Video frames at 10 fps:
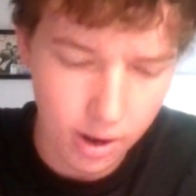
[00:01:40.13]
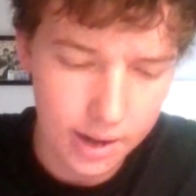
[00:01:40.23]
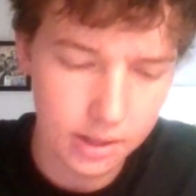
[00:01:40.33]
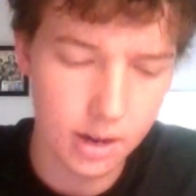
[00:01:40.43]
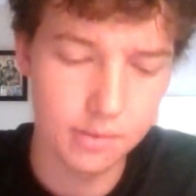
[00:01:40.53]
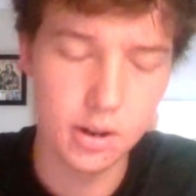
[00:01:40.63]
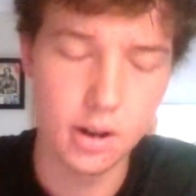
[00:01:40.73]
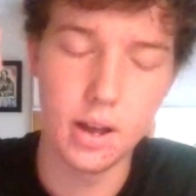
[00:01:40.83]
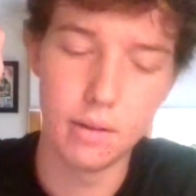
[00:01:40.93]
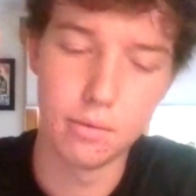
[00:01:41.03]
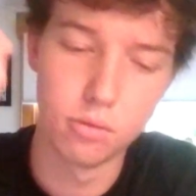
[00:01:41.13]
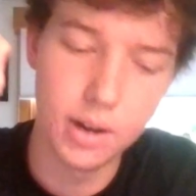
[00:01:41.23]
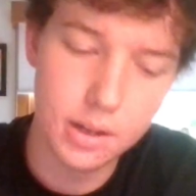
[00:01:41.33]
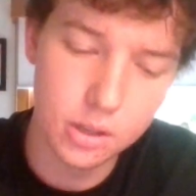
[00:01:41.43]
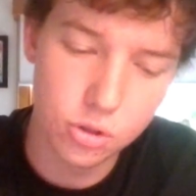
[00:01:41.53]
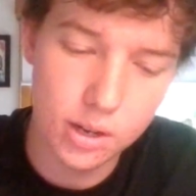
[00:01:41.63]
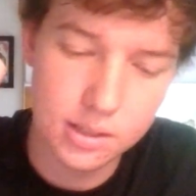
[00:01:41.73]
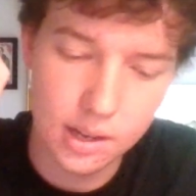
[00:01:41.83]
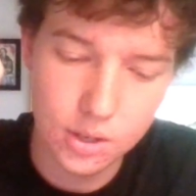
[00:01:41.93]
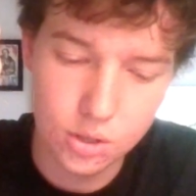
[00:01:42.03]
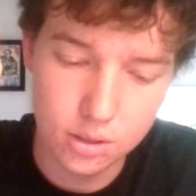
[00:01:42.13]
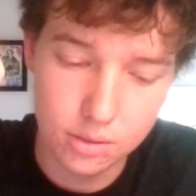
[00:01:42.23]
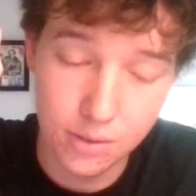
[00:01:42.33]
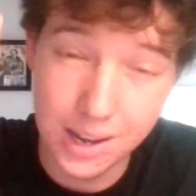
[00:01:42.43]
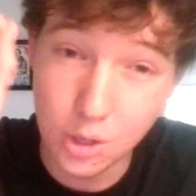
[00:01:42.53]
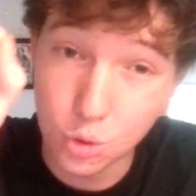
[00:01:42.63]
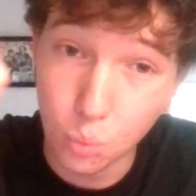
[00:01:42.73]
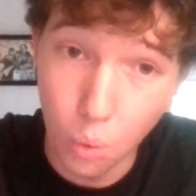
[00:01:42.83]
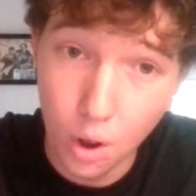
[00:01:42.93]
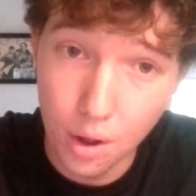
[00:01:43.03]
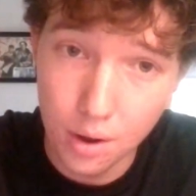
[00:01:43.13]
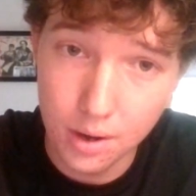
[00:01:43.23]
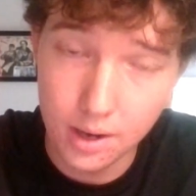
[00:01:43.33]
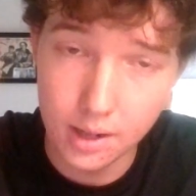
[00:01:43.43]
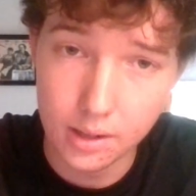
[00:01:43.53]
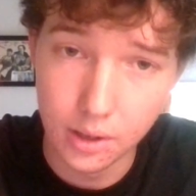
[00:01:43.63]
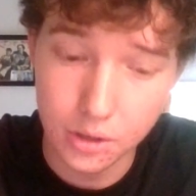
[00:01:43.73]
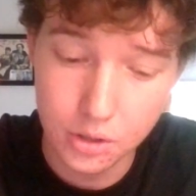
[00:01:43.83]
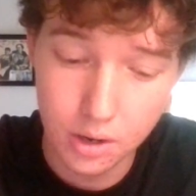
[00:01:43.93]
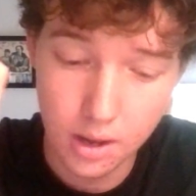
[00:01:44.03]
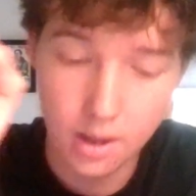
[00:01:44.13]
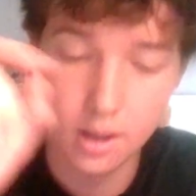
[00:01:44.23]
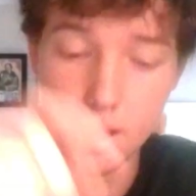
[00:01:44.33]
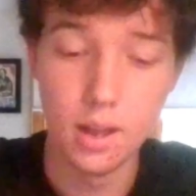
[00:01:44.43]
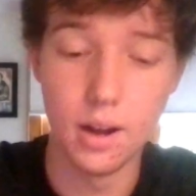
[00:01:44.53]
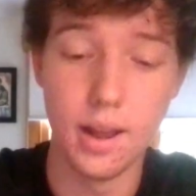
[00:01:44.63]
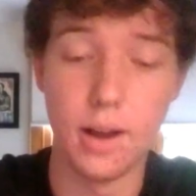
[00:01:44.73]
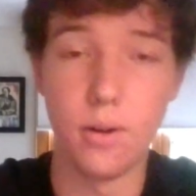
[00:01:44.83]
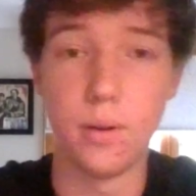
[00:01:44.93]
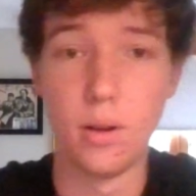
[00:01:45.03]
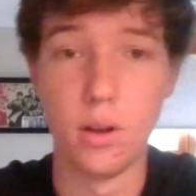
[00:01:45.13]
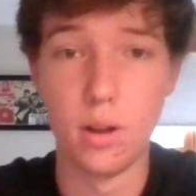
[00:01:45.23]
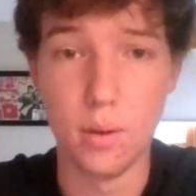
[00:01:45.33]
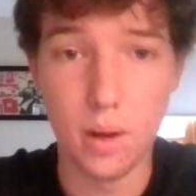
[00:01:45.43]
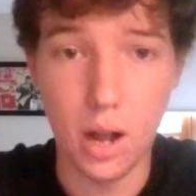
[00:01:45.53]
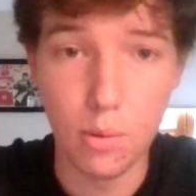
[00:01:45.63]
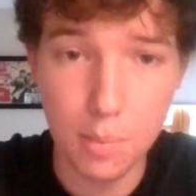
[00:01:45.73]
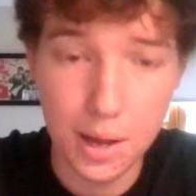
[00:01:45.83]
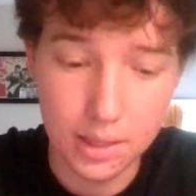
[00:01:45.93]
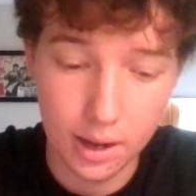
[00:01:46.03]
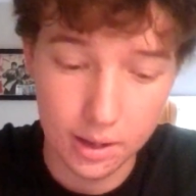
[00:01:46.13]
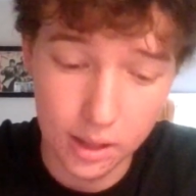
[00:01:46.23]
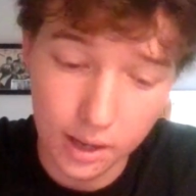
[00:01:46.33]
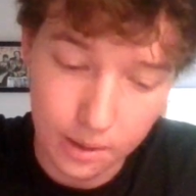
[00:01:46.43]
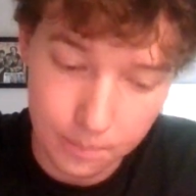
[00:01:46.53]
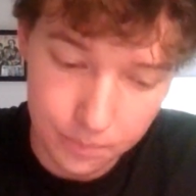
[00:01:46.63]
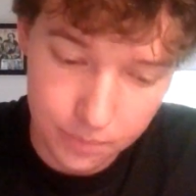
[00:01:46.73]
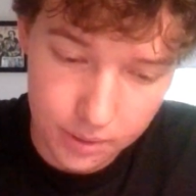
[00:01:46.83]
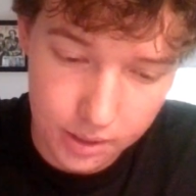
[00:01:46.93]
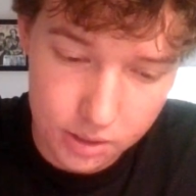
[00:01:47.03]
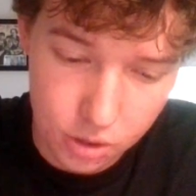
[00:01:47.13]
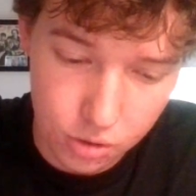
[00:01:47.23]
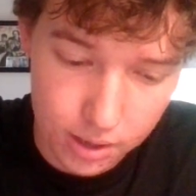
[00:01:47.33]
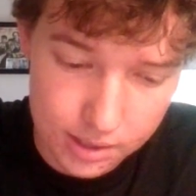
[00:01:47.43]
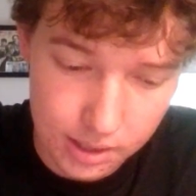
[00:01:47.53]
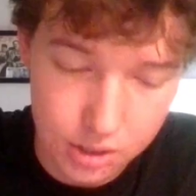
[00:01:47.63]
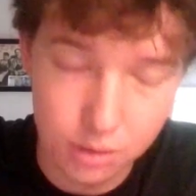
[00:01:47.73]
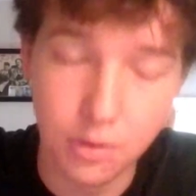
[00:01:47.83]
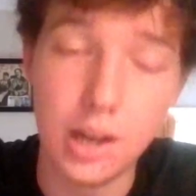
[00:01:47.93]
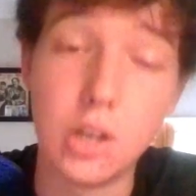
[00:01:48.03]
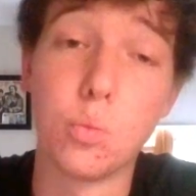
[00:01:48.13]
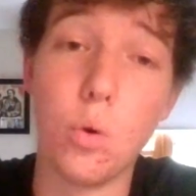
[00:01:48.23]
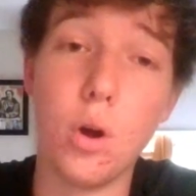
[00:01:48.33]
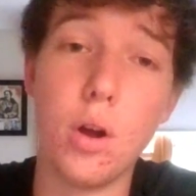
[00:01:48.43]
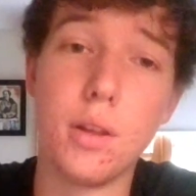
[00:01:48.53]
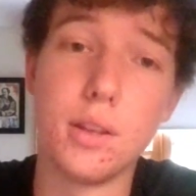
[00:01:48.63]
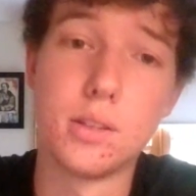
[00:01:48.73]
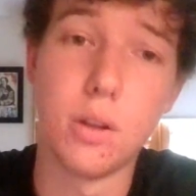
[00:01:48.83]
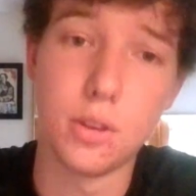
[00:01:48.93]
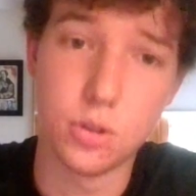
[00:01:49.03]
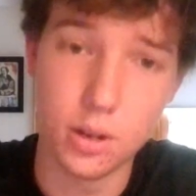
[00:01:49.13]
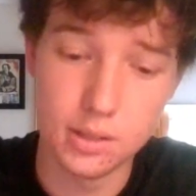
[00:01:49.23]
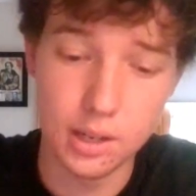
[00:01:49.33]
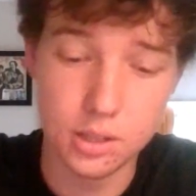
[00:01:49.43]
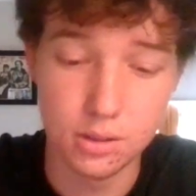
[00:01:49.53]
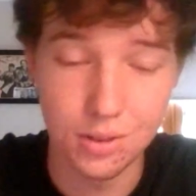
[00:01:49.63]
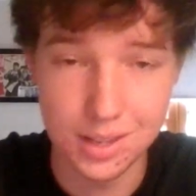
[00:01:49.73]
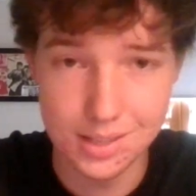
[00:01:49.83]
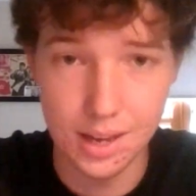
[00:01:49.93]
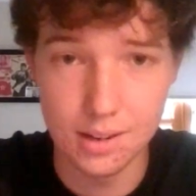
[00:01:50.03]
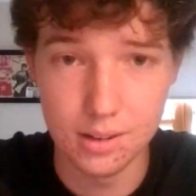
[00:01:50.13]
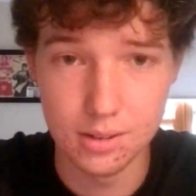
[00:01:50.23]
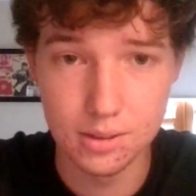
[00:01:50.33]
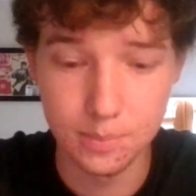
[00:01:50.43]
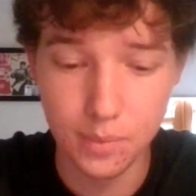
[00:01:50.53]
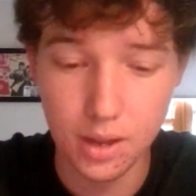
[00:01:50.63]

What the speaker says: writing that I've done, I've written the translations for each word in English. Now, I want to make that clear. It's the translations for each word, it's not the translations for the sentence.